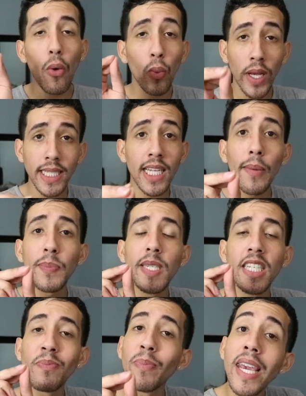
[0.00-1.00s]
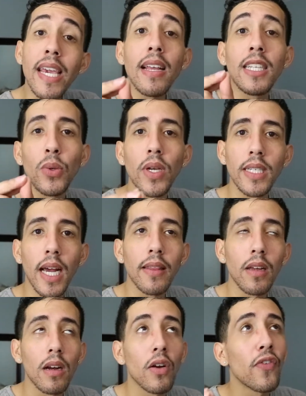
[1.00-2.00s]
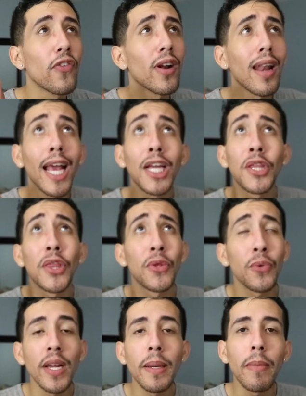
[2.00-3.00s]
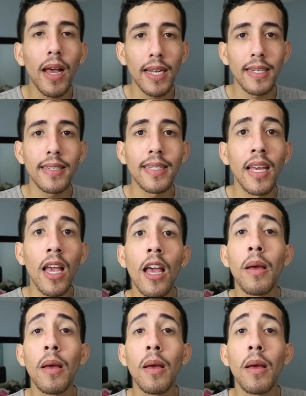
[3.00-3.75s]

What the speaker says: we stopped speaking to each other for like 3 months